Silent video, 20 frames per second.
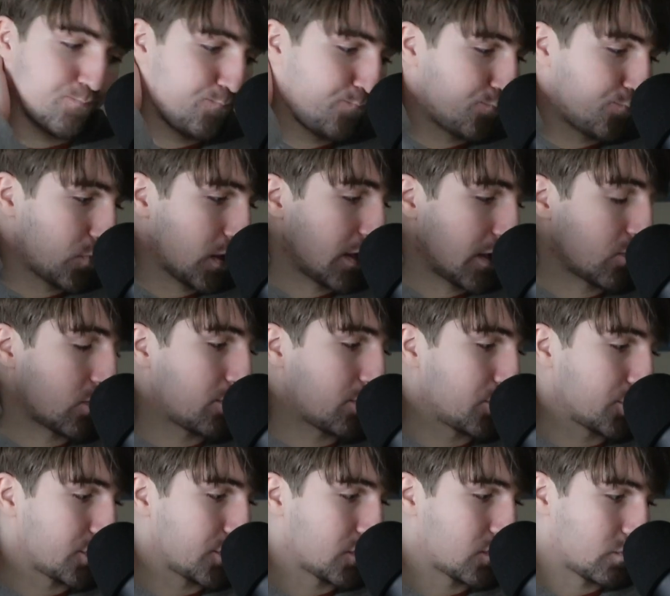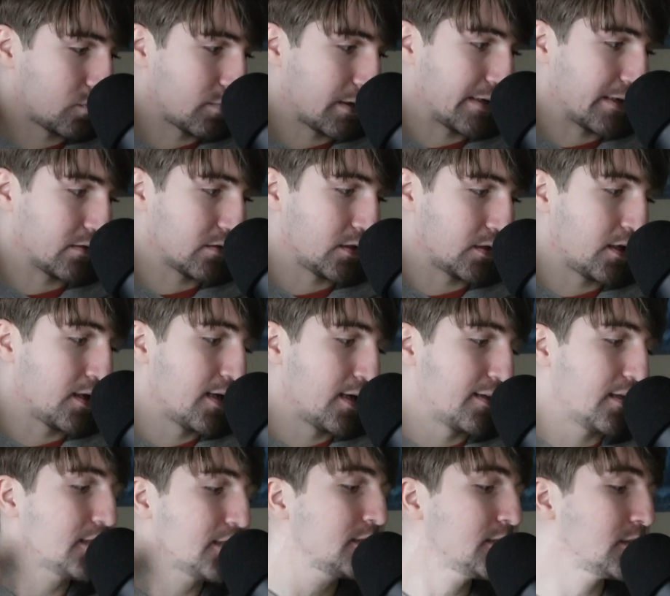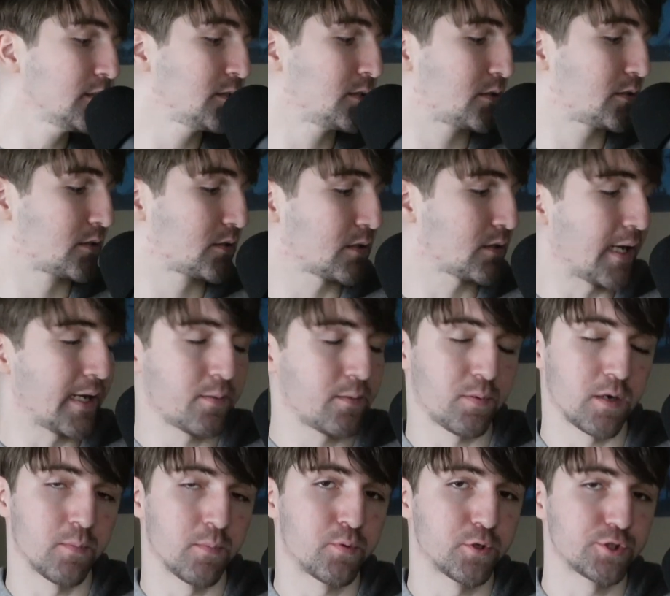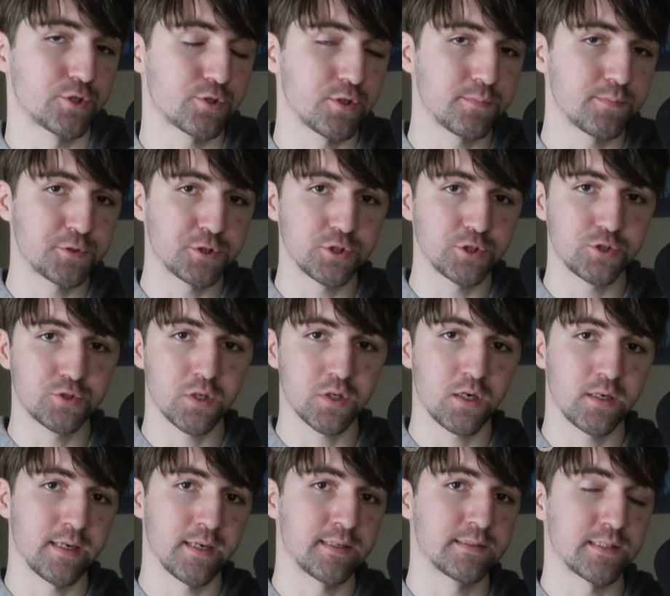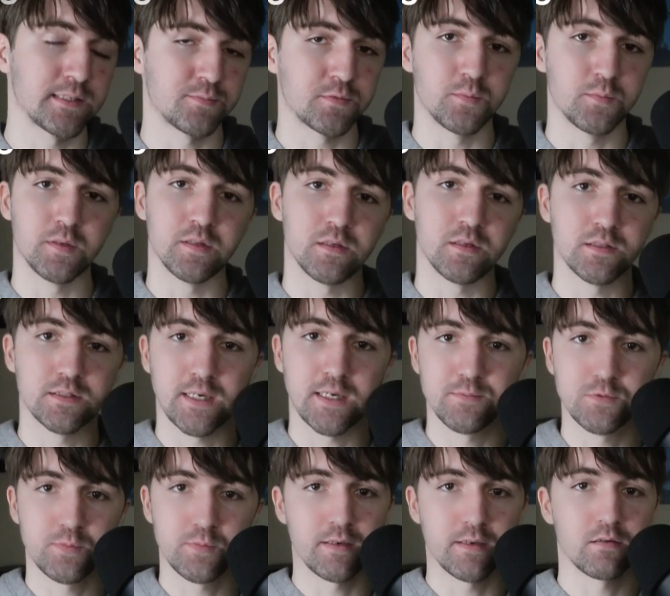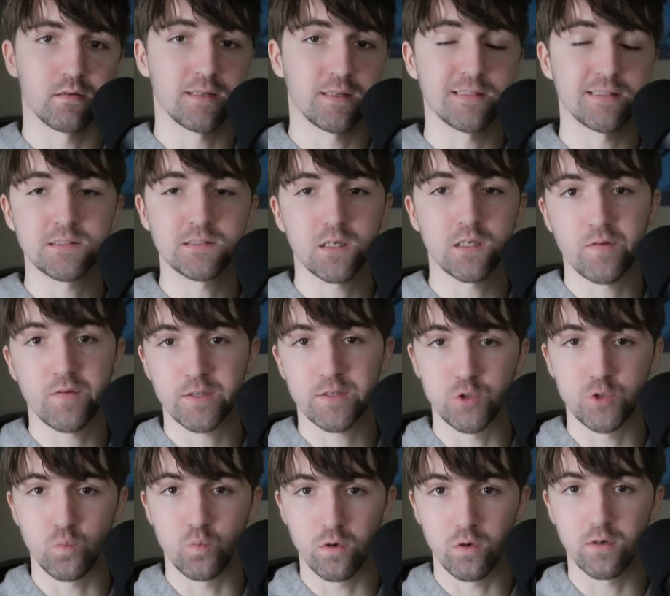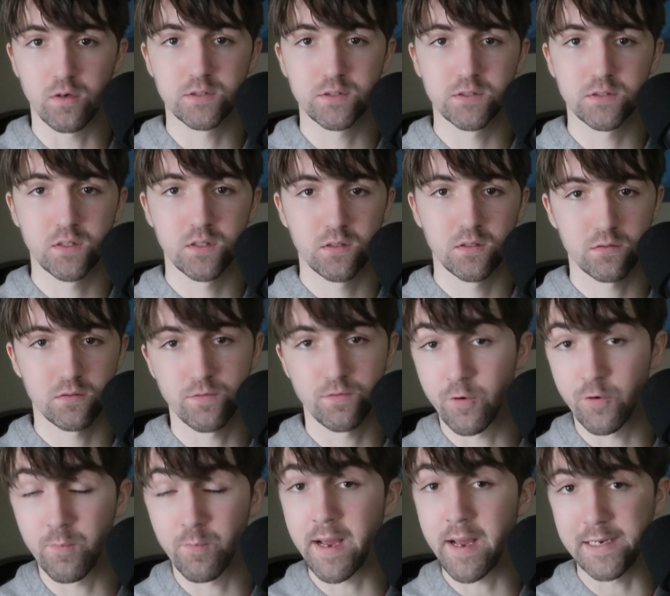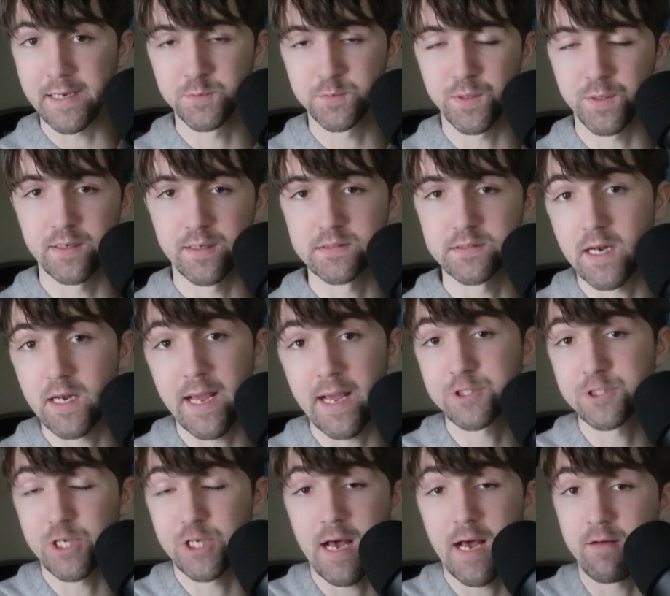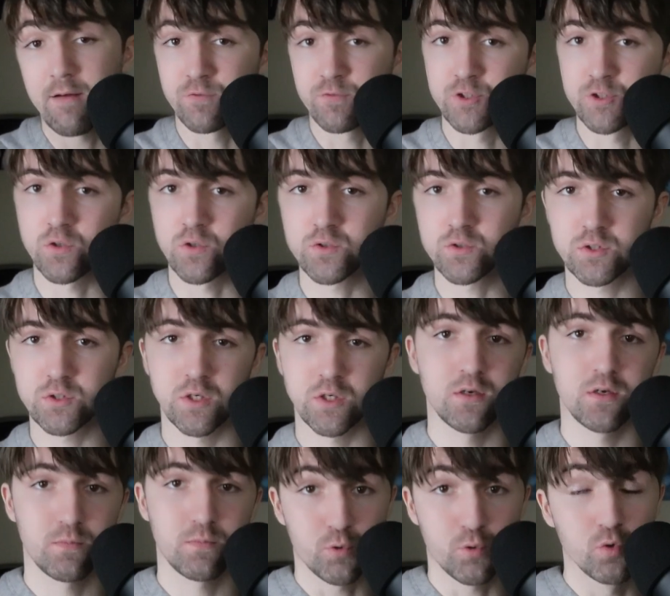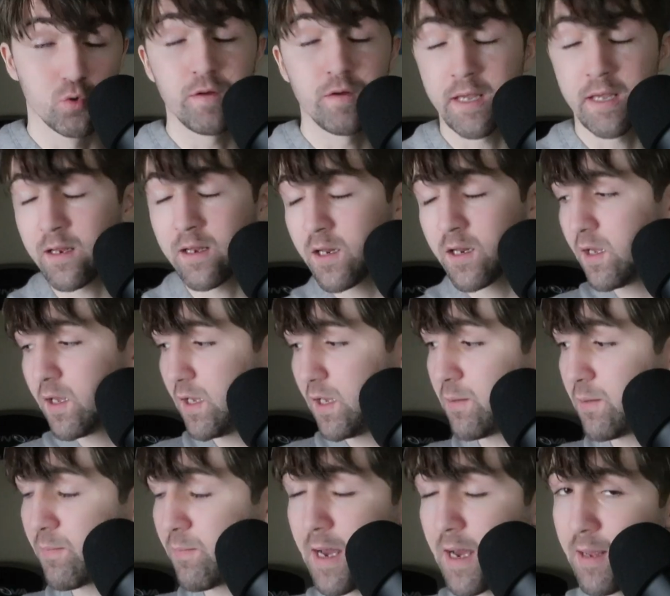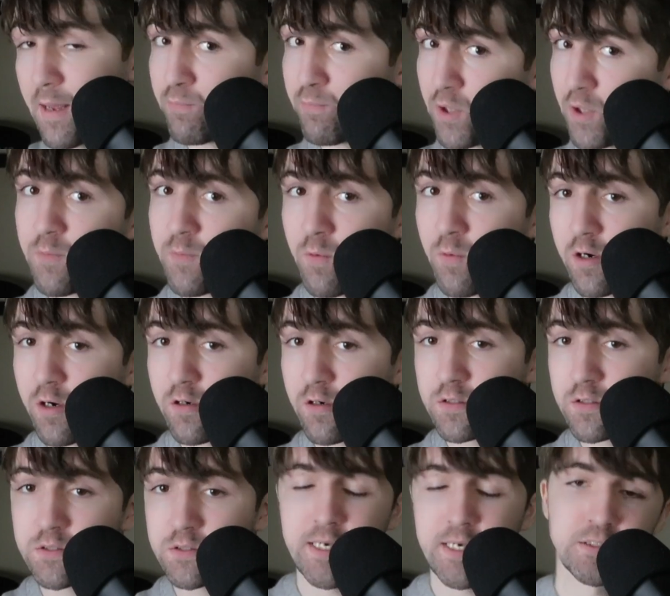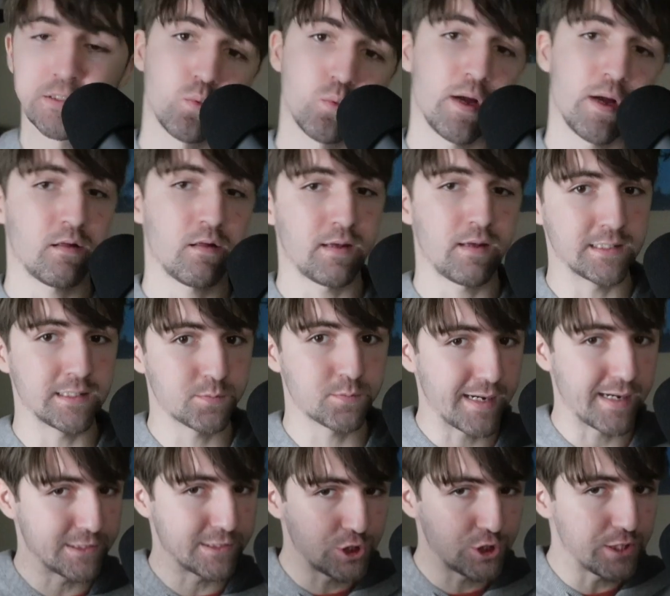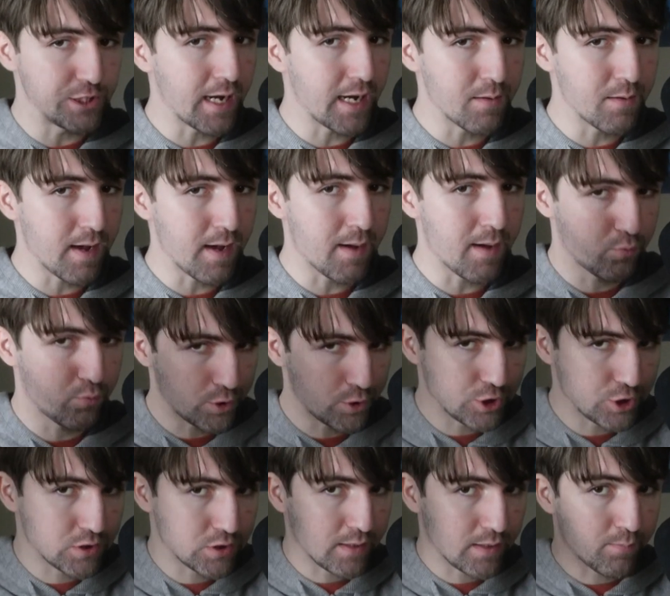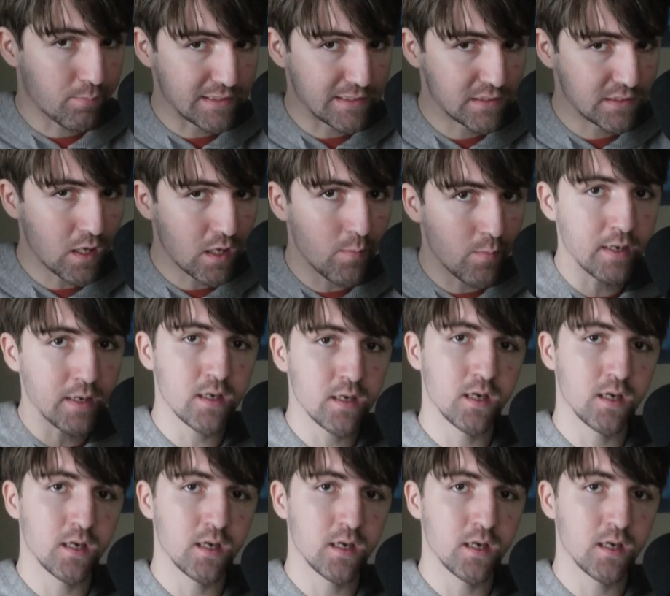how do I put this mildly? This is like a prescription drug, except a million times better. Like this stuff actually works from my experience. And I actually have results proving it in my blood markers as well as my GI map, which is like my stomach.